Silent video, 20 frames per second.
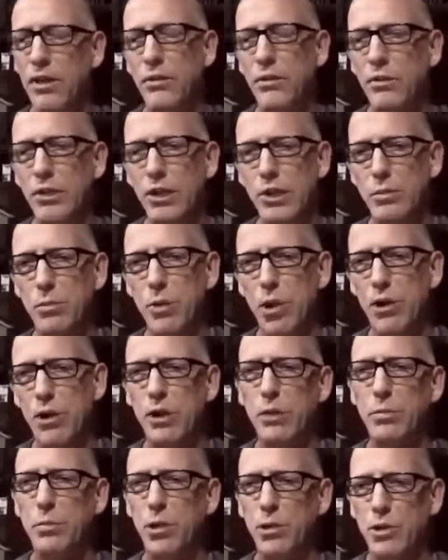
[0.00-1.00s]
The
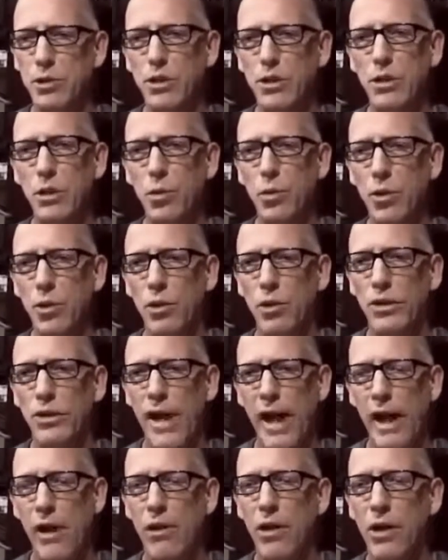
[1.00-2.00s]
smartest person in the world
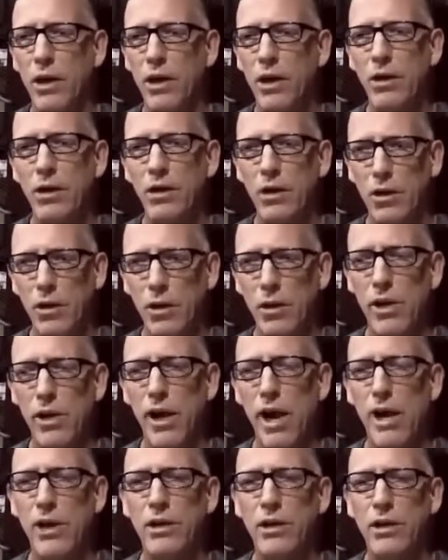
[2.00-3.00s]
now could
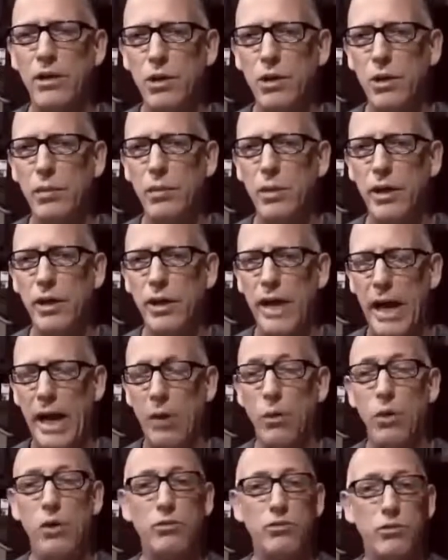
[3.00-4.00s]
not determine
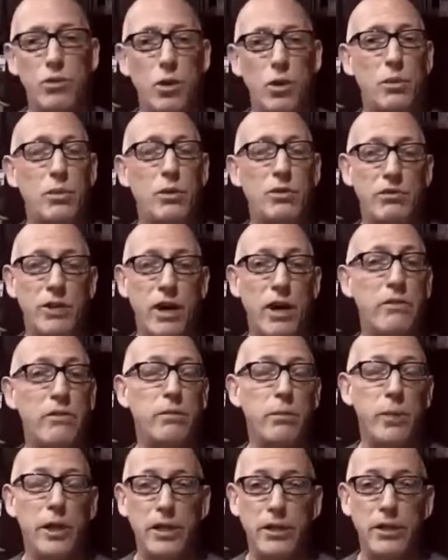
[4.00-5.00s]
our form of
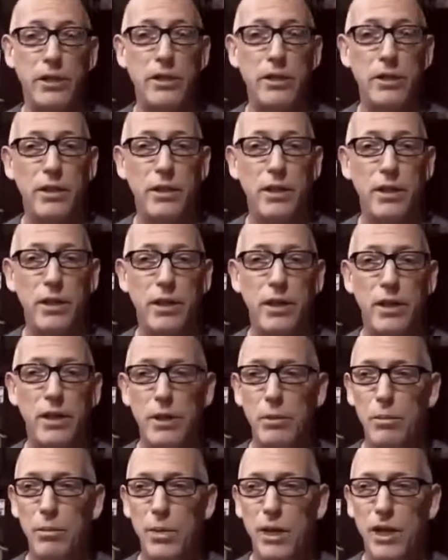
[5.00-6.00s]
government
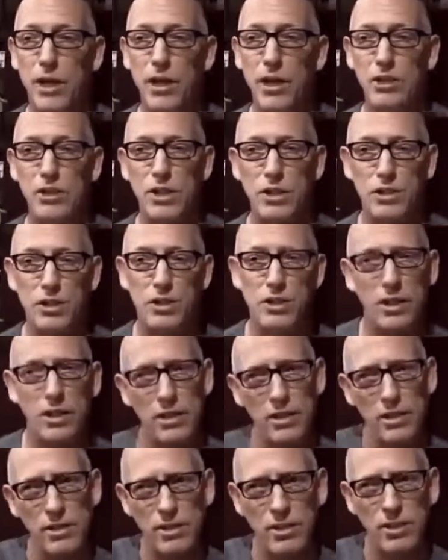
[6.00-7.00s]
because it's
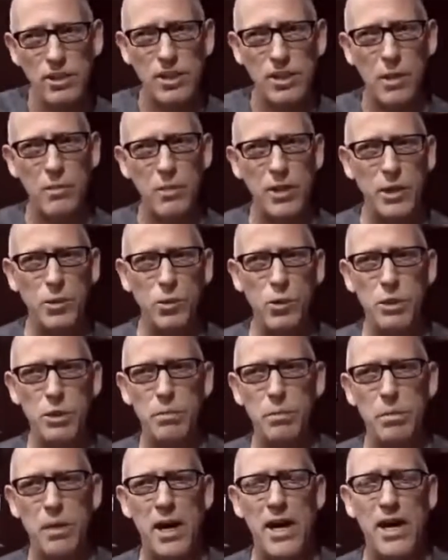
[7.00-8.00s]
something
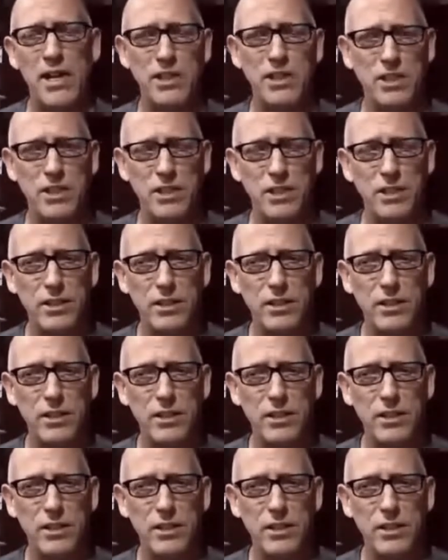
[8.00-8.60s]
with bots.